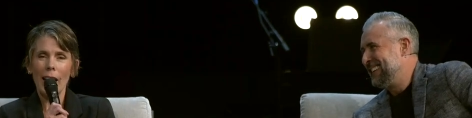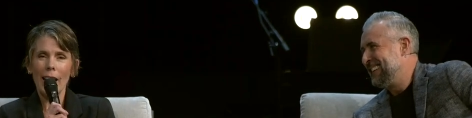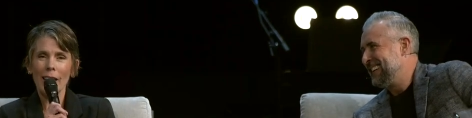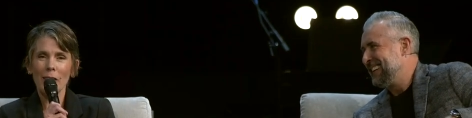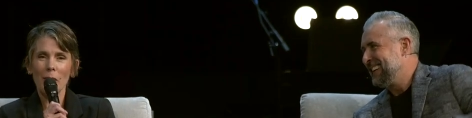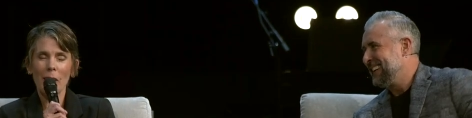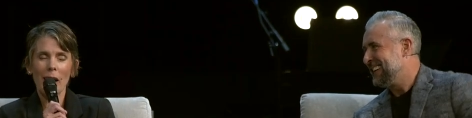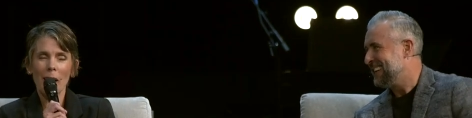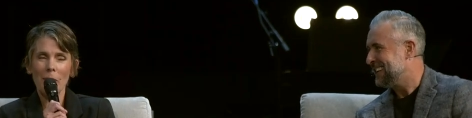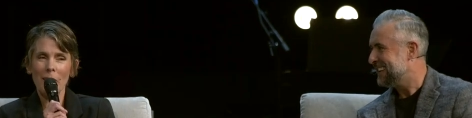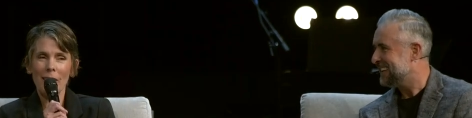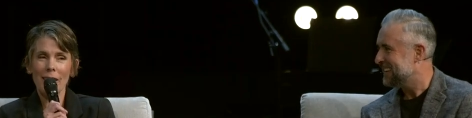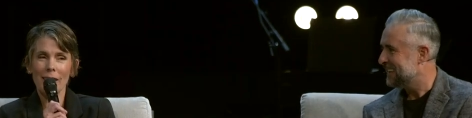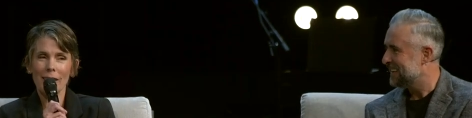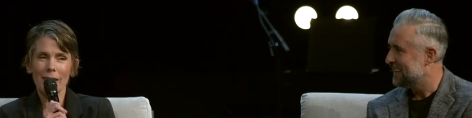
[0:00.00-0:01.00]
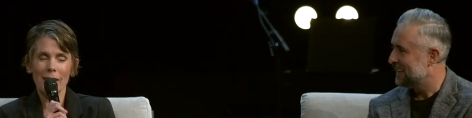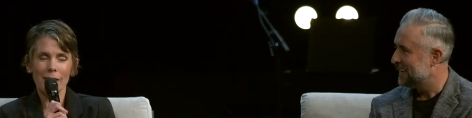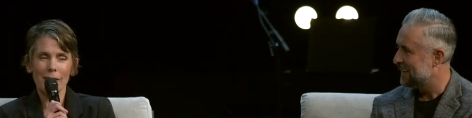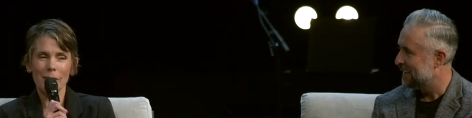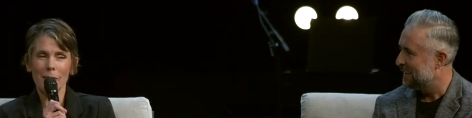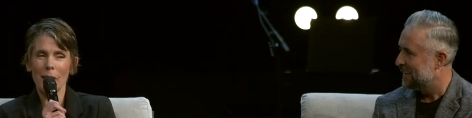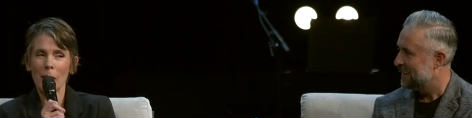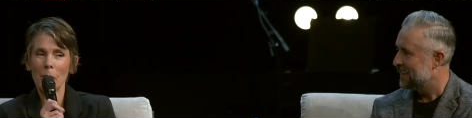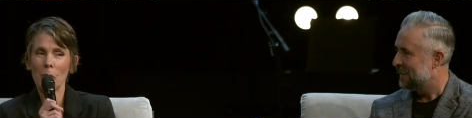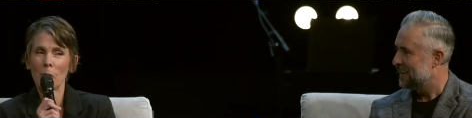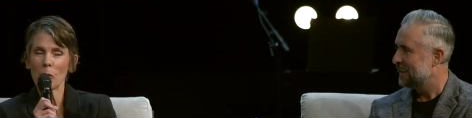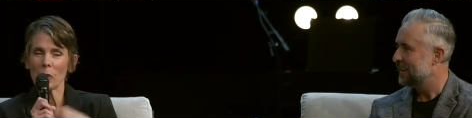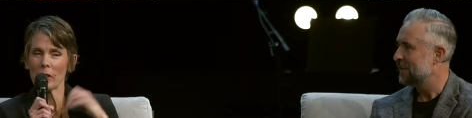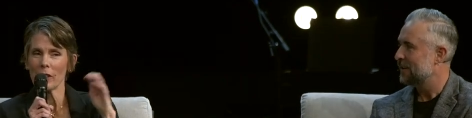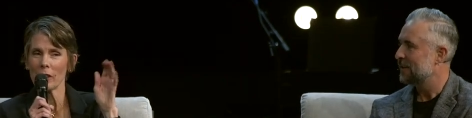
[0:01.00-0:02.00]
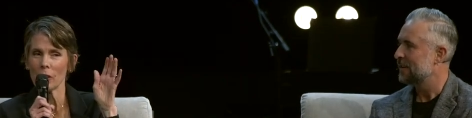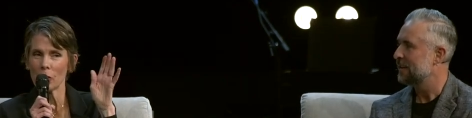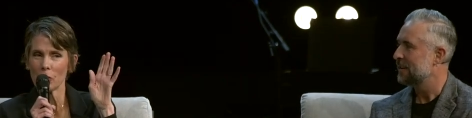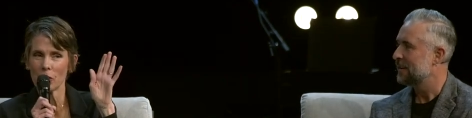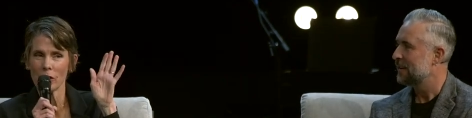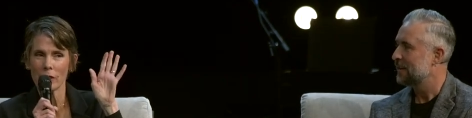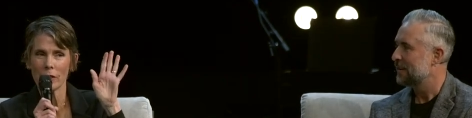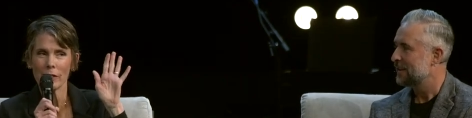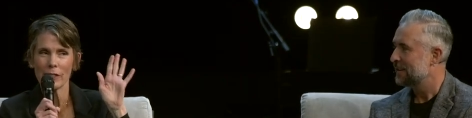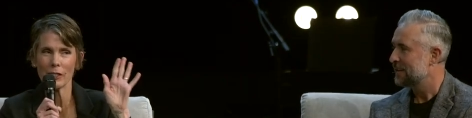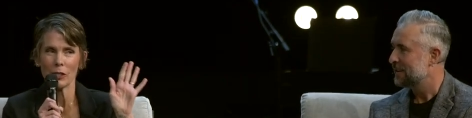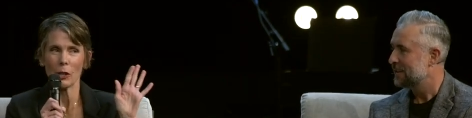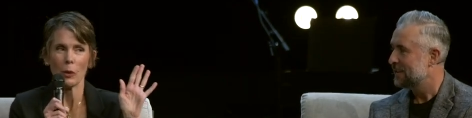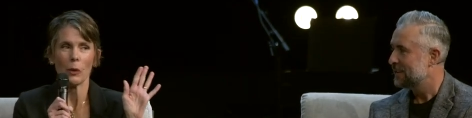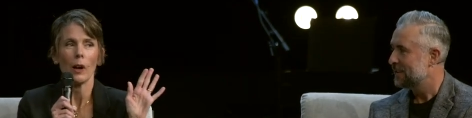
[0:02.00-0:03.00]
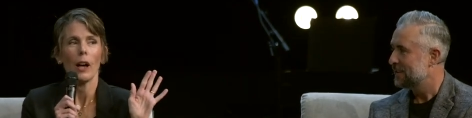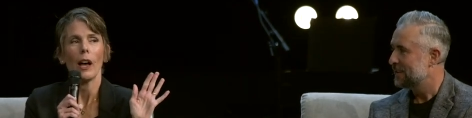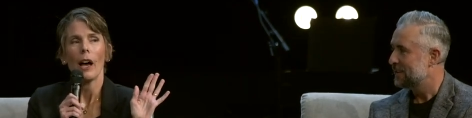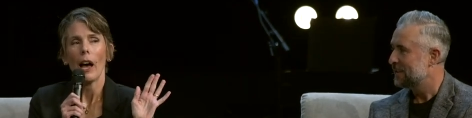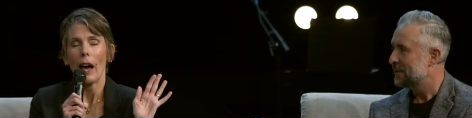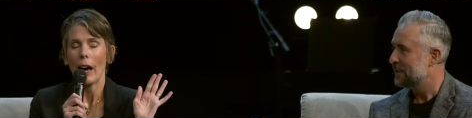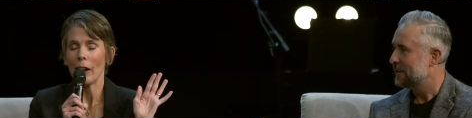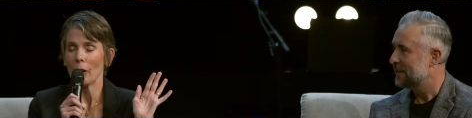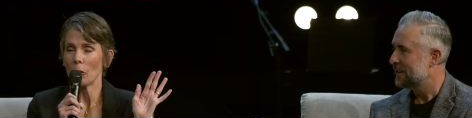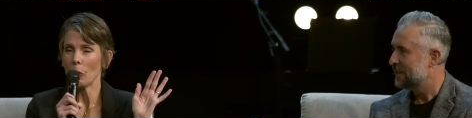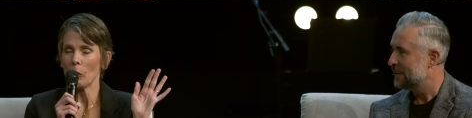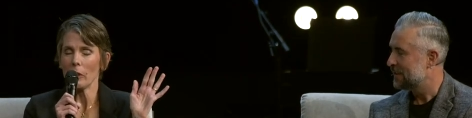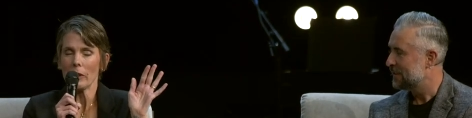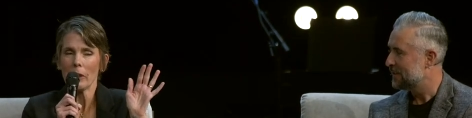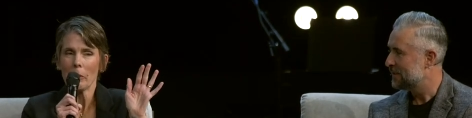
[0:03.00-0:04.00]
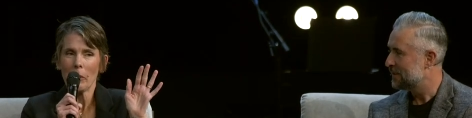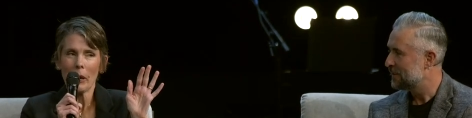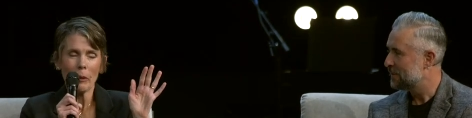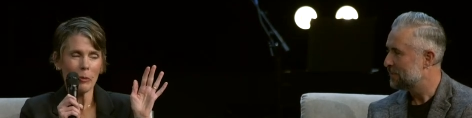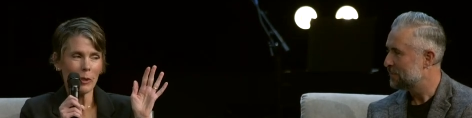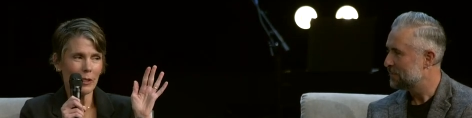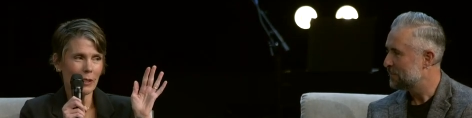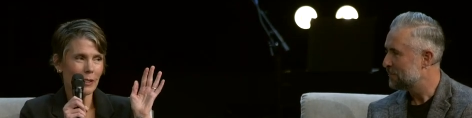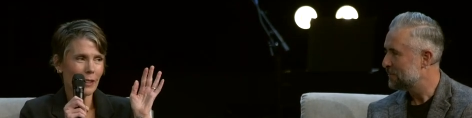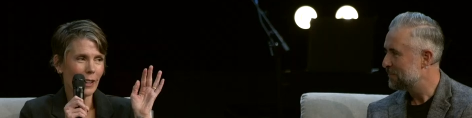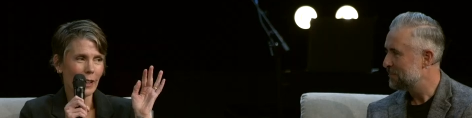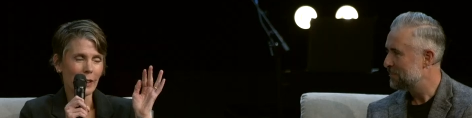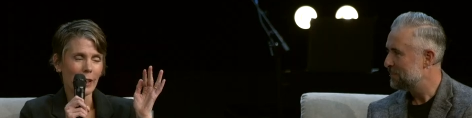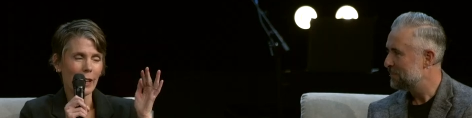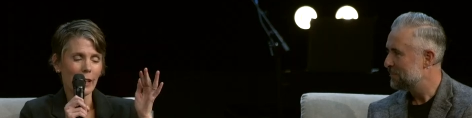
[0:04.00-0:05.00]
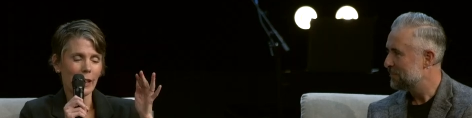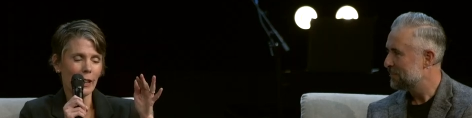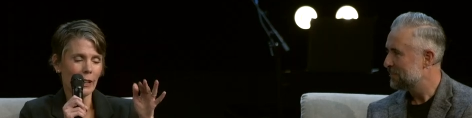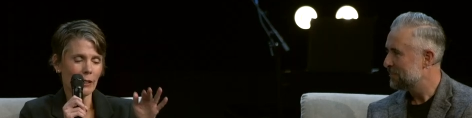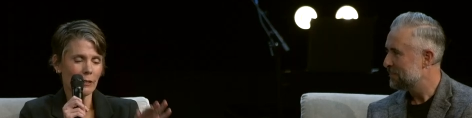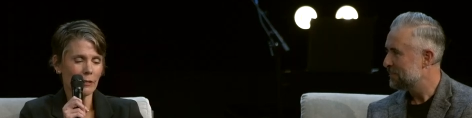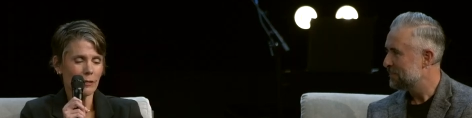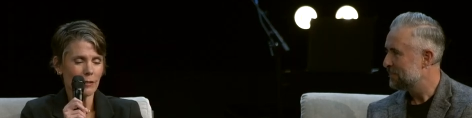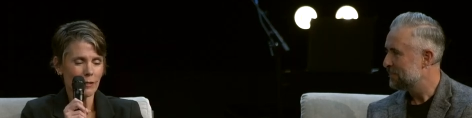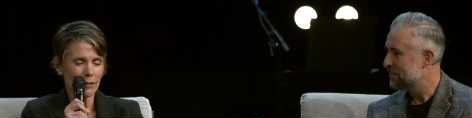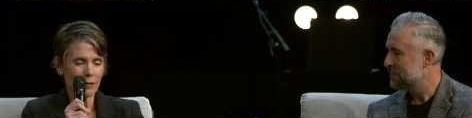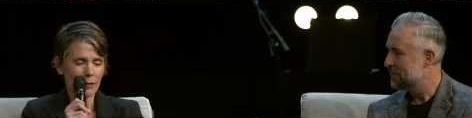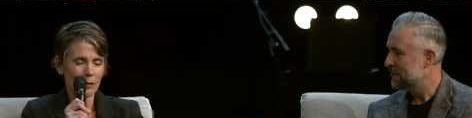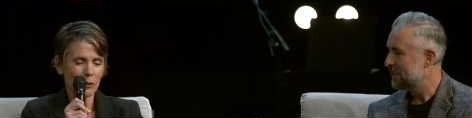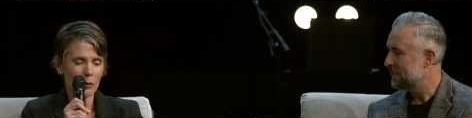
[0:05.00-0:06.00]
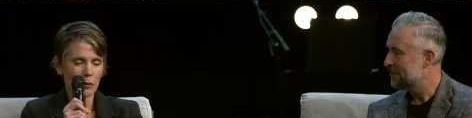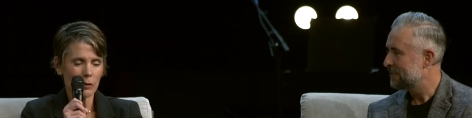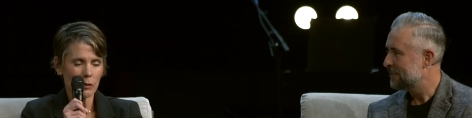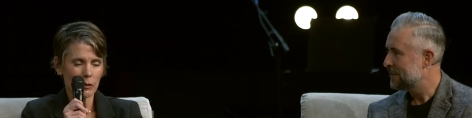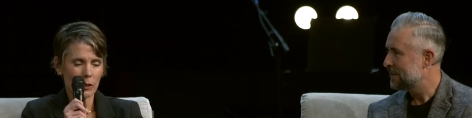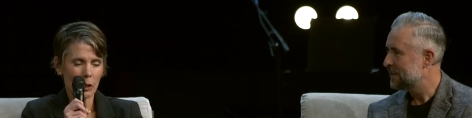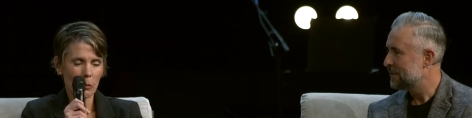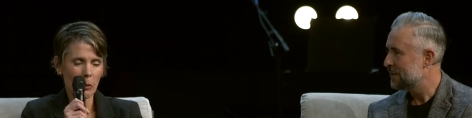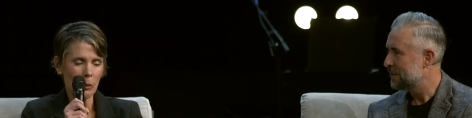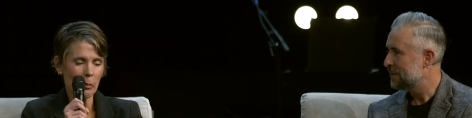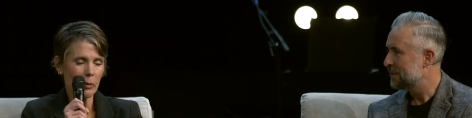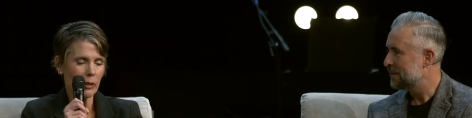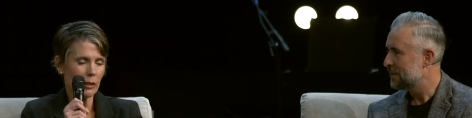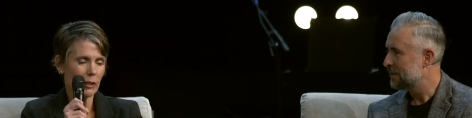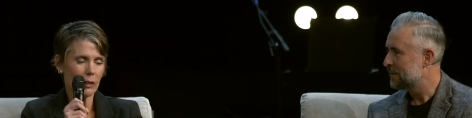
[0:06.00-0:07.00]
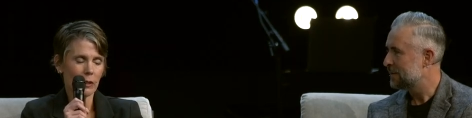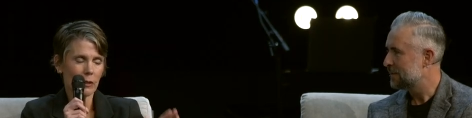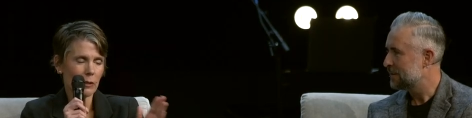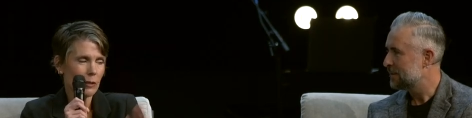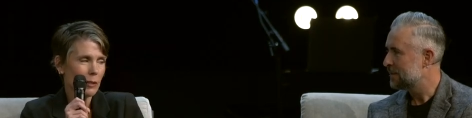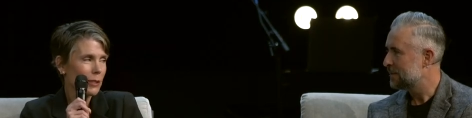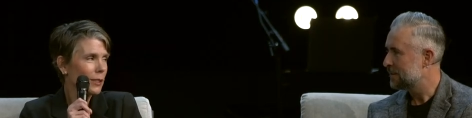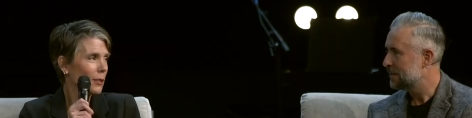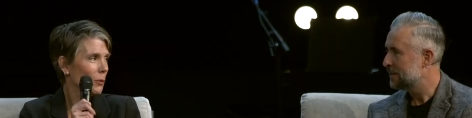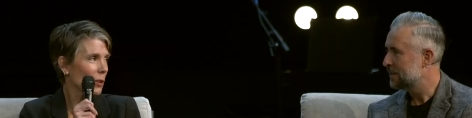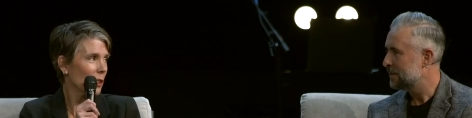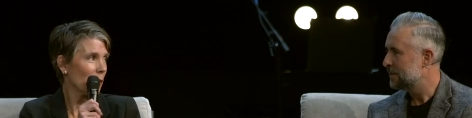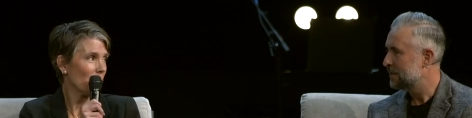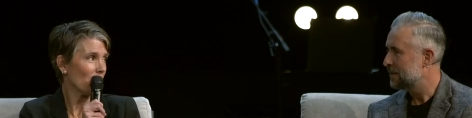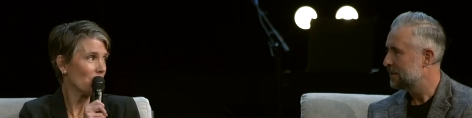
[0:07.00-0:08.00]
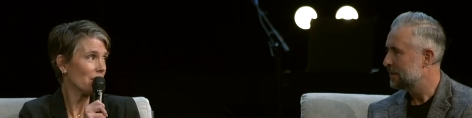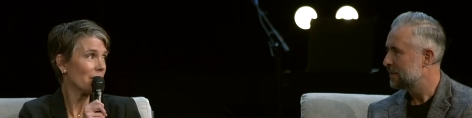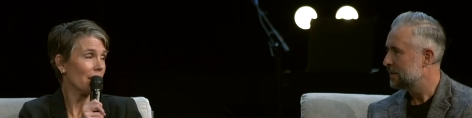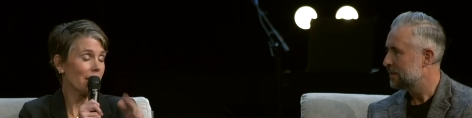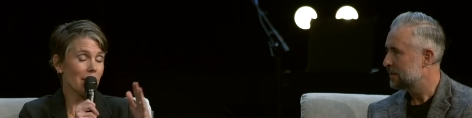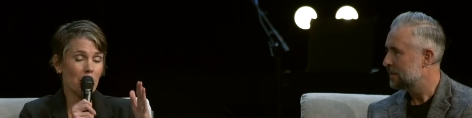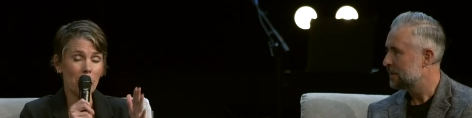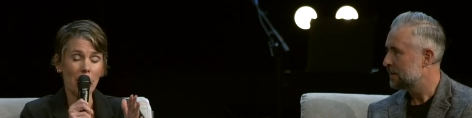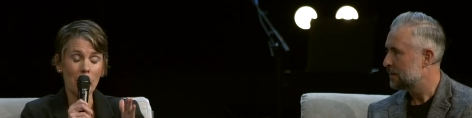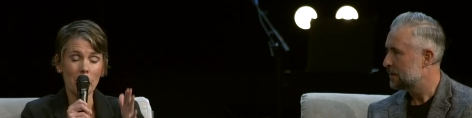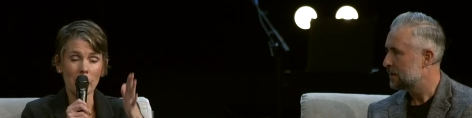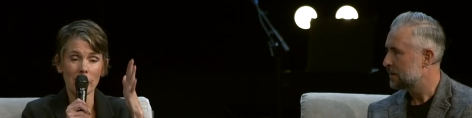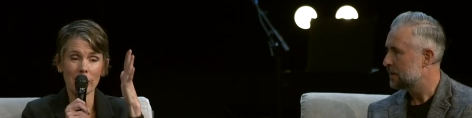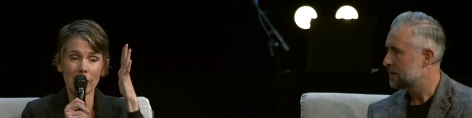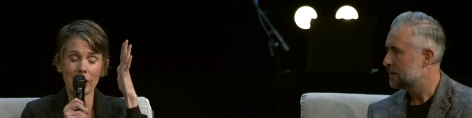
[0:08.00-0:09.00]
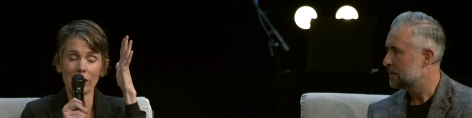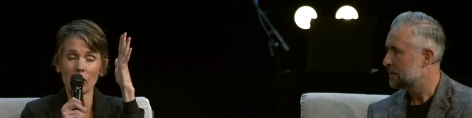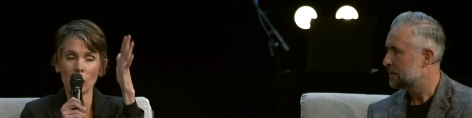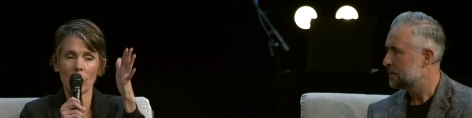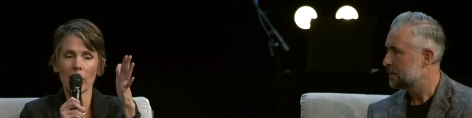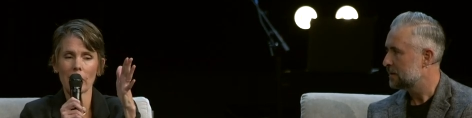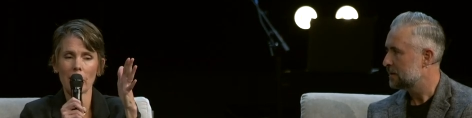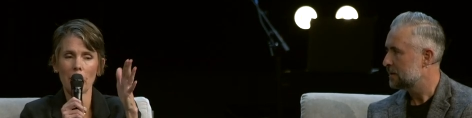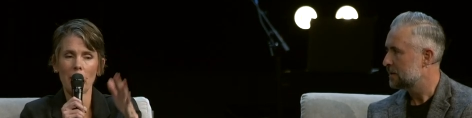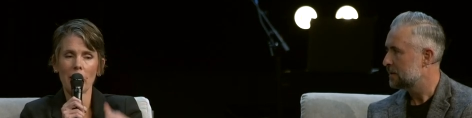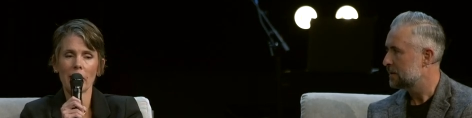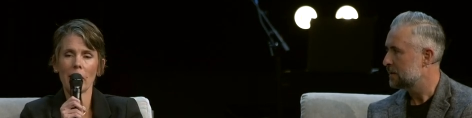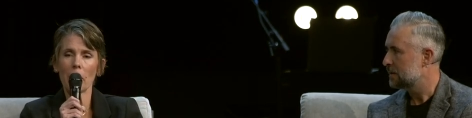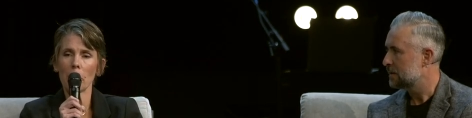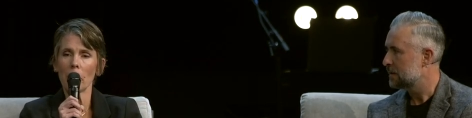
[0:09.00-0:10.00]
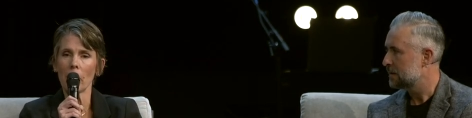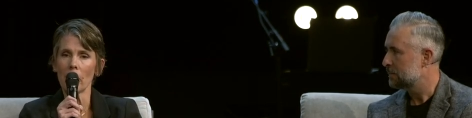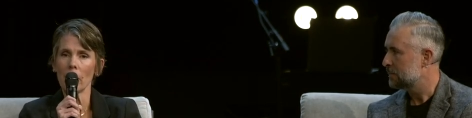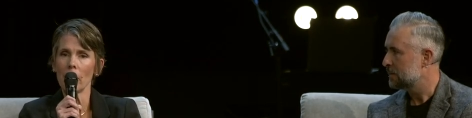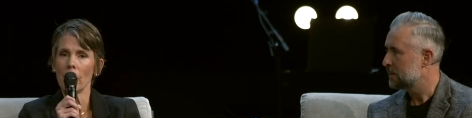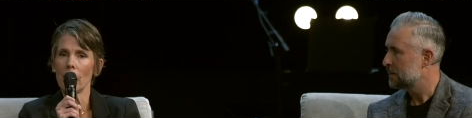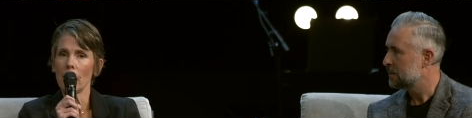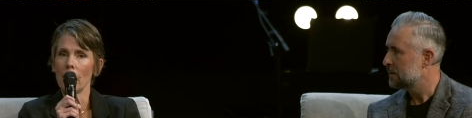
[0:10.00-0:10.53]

Speaker 1: I'm no theologian, so I don't know what the Bible, like I can't come up and with a verse that the Bible says directly about that, but